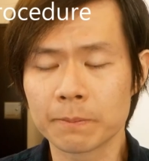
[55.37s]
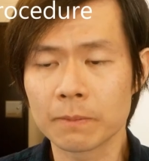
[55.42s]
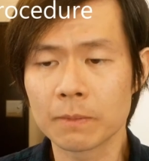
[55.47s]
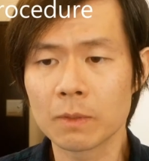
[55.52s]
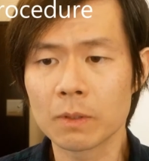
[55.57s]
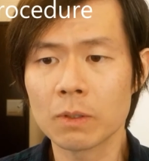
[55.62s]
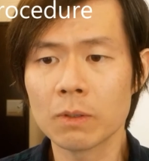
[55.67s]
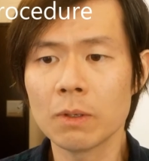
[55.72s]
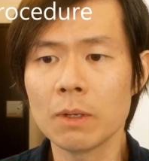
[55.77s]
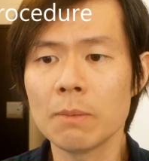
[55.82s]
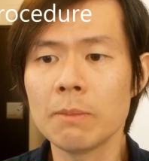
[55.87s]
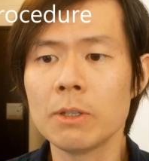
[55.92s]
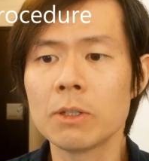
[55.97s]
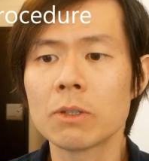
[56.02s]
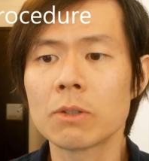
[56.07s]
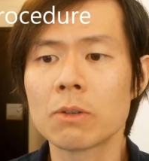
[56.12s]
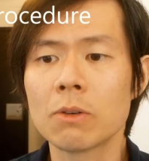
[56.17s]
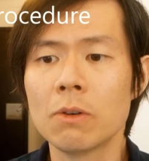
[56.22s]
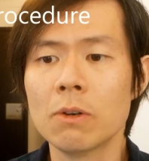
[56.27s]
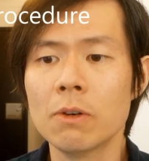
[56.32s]
So let me
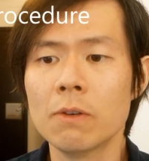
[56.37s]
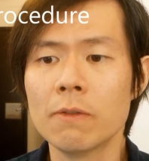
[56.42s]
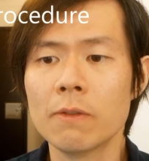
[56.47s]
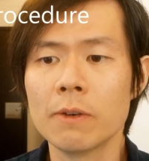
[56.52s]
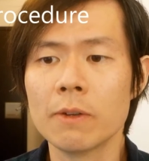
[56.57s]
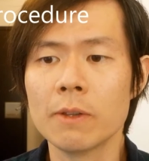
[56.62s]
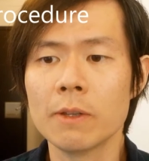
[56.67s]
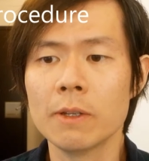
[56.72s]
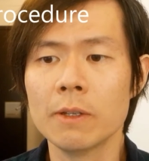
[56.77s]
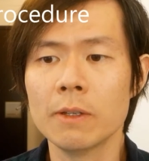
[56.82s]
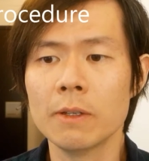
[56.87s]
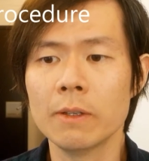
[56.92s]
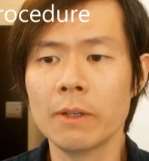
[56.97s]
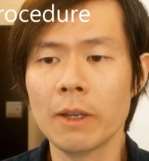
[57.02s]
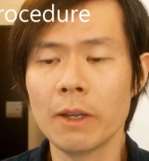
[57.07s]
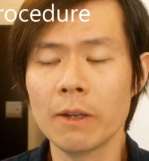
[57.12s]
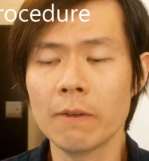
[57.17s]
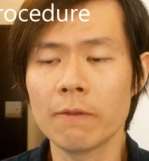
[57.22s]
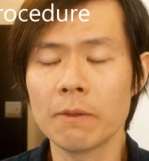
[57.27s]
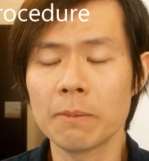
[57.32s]
just go over the
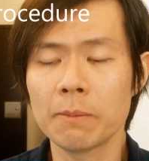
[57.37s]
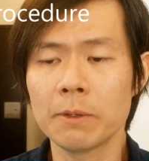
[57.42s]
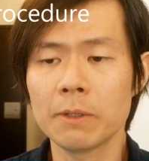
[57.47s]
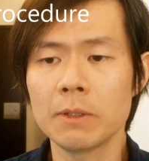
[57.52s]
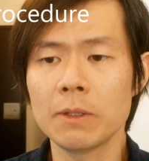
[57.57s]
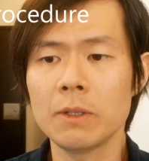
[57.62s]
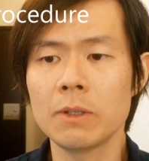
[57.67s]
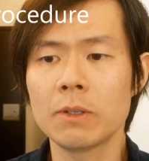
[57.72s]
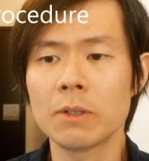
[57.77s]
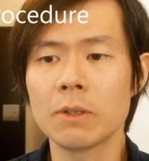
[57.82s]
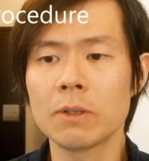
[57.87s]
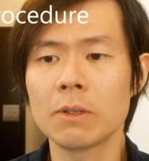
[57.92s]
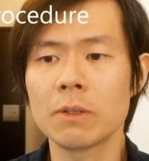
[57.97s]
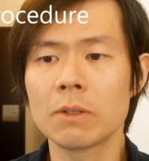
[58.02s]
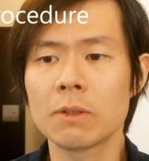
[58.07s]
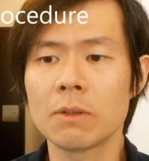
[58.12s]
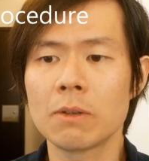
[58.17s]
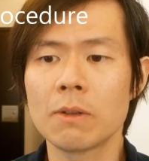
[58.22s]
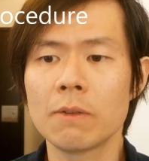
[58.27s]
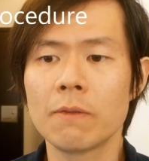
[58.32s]
day of the procedure.
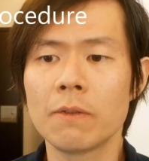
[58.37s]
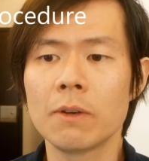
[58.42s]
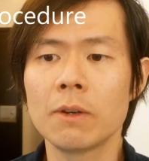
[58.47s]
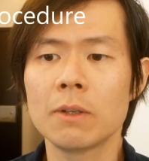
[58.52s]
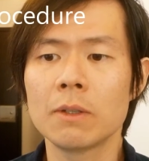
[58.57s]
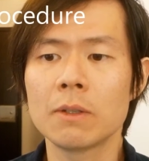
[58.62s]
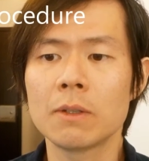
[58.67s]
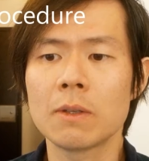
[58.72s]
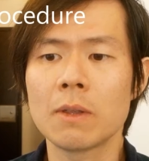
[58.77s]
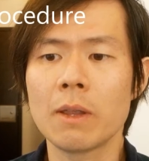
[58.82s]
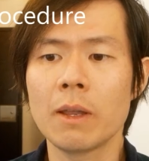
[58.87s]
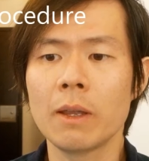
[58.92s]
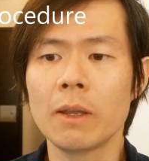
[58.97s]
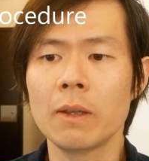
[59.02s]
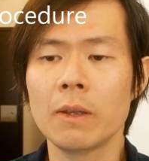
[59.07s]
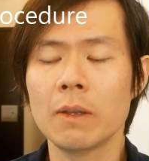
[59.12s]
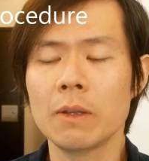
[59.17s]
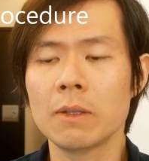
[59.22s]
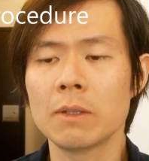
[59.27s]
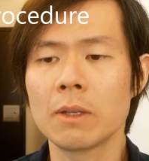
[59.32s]
So the first thing
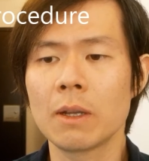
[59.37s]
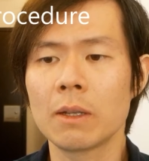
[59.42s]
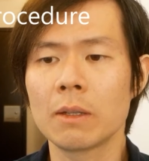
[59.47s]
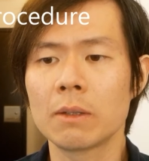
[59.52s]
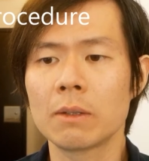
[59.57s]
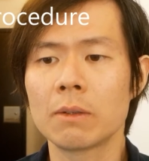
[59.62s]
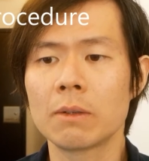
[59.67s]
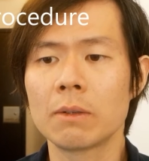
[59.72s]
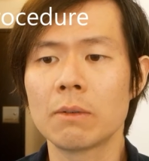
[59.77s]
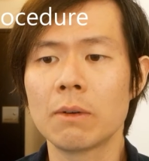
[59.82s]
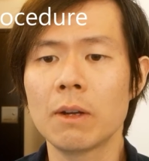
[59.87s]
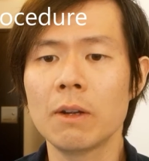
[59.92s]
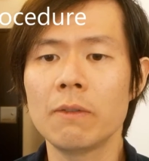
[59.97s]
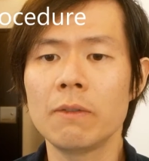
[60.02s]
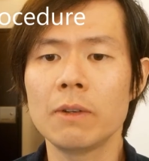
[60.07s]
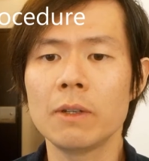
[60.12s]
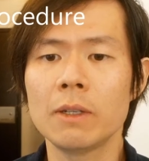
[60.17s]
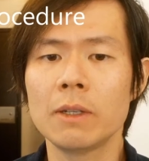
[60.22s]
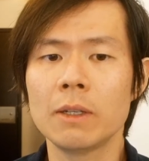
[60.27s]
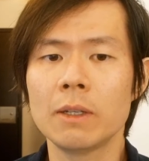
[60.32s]
is that
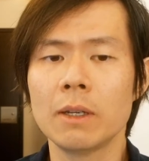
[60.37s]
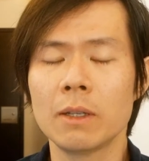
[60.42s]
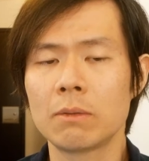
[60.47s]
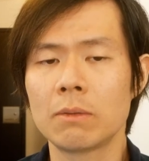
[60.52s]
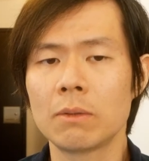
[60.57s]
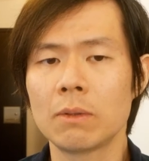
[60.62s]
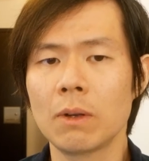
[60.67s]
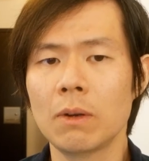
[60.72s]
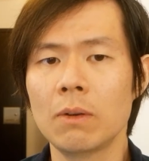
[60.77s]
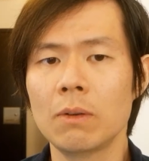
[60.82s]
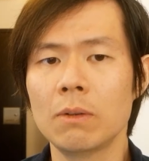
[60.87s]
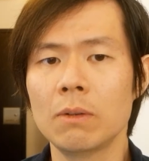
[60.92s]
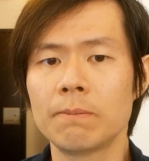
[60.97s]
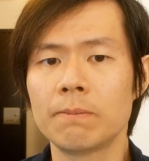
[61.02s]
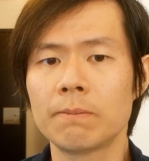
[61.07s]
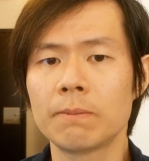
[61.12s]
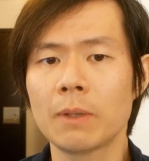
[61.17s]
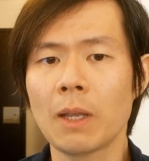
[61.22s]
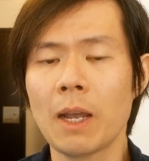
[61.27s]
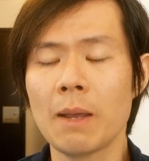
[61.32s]
roughly the whole
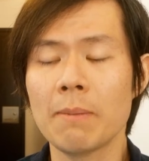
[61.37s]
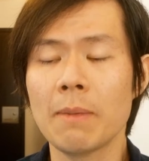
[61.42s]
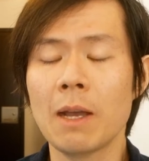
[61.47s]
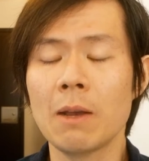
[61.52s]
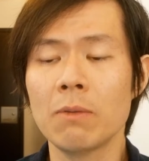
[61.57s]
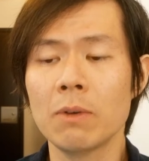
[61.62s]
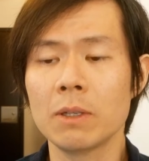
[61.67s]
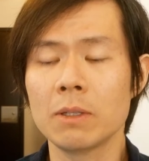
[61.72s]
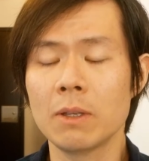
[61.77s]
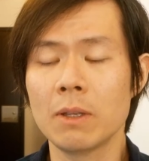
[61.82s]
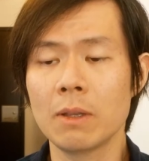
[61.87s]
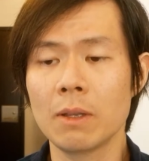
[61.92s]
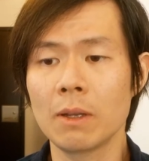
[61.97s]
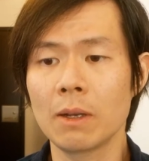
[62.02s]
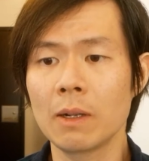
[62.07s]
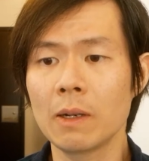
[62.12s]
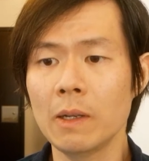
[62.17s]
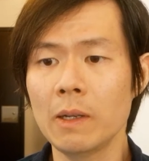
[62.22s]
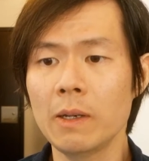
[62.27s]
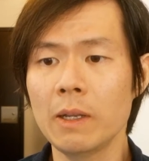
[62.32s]
time I was in the
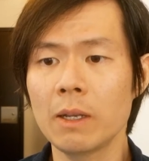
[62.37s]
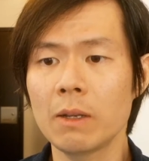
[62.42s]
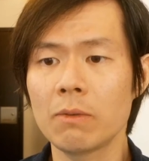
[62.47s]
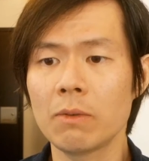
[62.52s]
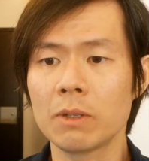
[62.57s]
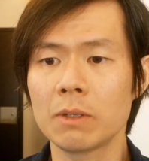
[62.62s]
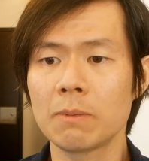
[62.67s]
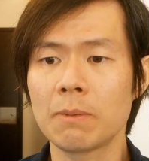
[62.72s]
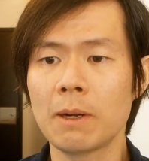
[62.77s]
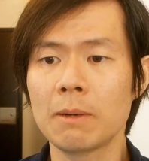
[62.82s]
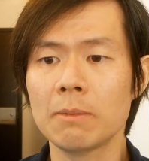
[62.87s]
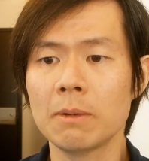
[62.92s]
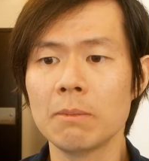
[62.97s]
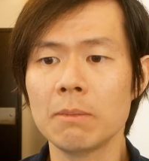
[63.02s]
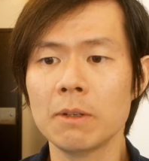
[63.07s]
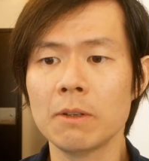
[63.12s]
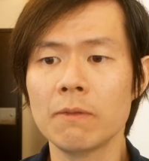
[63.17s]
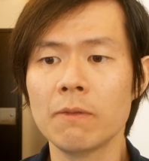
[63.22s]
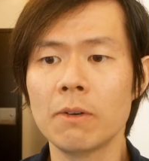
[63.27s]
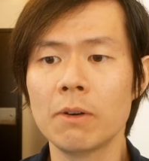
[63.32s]
clinic was
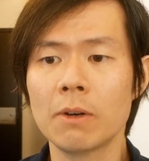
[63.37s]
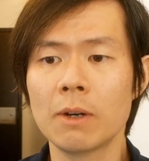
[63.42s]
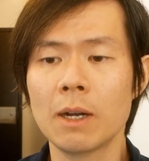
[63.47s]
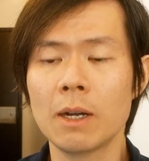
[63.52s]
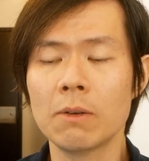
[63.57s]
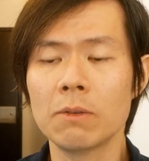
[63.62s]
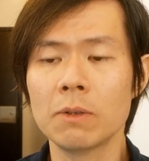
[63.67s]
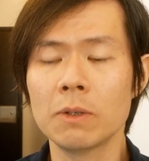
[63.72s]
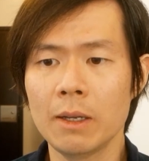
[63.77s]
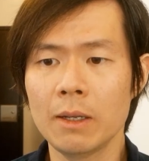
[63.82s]
probably 4 hours.